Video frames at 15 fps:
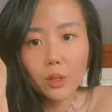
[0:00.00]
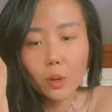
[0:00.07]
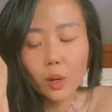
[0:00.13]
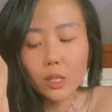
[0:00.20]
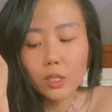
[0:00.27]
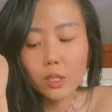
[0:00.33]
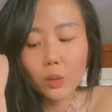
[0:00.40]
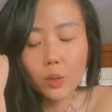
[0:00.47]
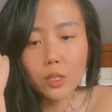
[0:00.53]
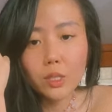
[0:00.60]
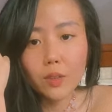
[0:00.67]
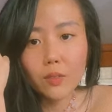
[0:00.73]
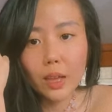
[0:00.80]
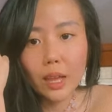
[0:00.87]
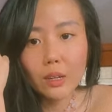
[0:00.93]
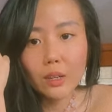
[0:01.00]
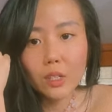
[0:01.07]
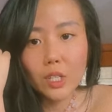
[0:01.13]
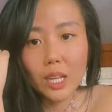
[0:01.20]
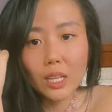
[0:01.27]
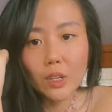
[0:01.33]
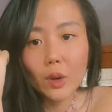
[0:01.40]
your intuitive
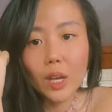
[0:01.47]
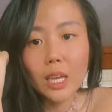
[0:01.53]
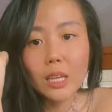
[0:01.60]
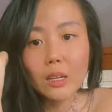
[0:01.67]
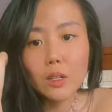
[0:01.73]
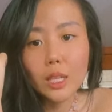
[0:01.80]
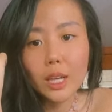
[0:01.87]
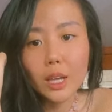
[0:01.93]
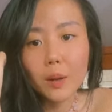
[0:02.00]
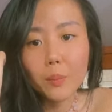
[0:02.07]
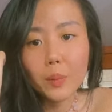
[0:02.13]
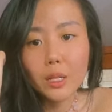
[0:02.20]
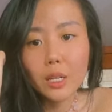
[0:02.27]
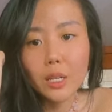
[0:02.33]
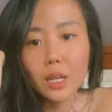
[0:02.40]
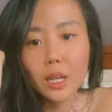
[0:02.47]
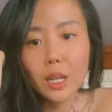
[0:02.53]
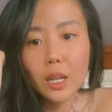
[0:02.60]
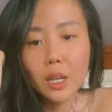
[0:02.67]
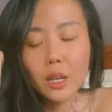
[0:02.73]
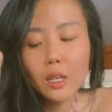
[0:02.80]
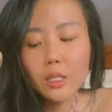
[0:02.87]
energy and your healing
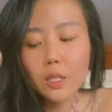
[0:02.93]
ability.